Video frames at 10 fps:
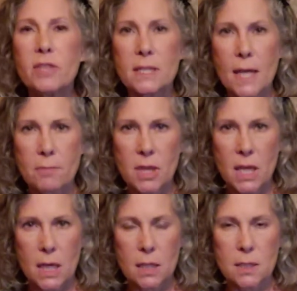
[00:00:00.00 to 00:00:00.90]
the same
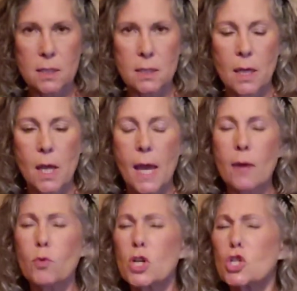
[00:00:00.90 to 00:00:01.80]
things
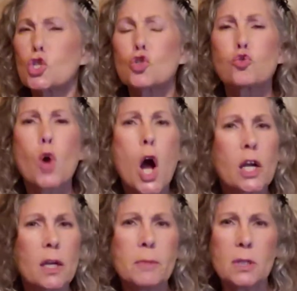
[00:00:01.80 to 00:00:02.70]
and we're in a strong
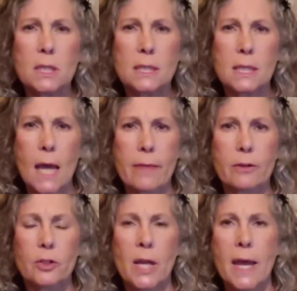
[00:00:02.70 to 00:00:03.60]
community
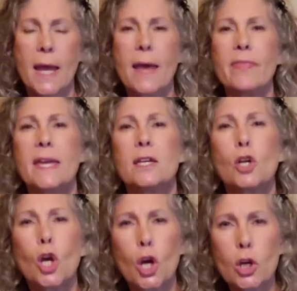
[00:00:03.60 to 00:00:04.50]
together. And they
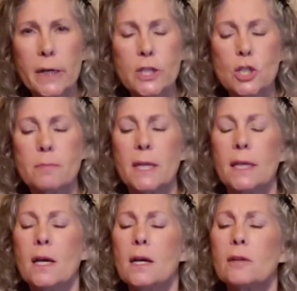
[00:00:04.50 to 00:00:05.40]
encouraged
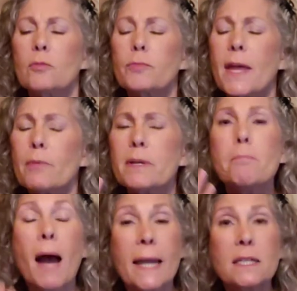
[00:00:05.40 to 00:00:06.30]
me. They
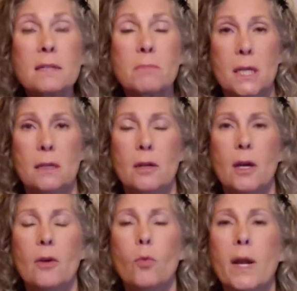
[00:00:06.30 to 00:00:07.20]
reminded me
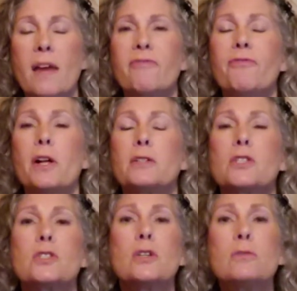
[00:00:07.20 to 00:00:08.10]
when I felt
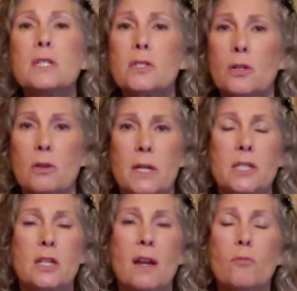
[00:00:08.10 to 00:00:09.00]
so
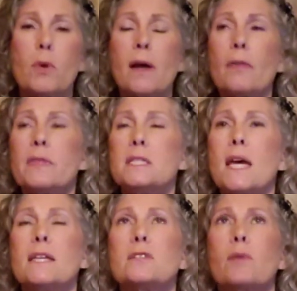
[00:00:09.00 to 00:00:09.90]
discouraged and on the
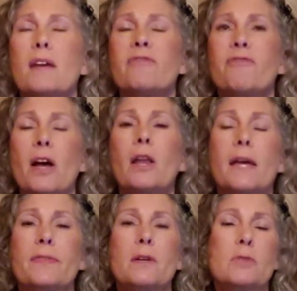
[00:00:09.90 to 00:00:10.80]
days when I felt
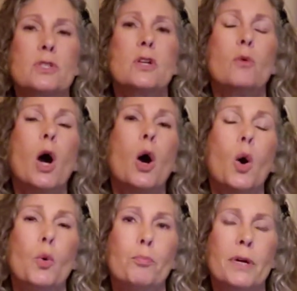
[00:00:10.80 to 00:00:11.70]
like there was no
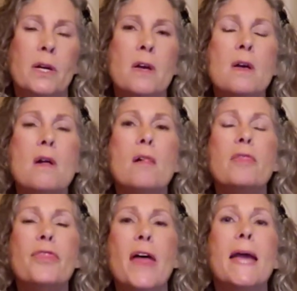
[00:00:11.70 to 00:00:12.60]
hope.
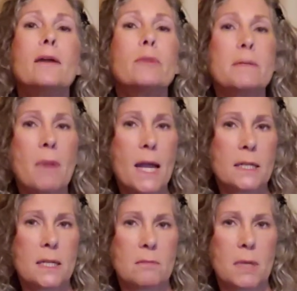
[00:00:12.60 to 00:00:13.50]
They
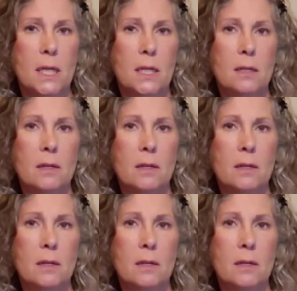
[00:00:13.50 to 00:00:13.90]
reminded me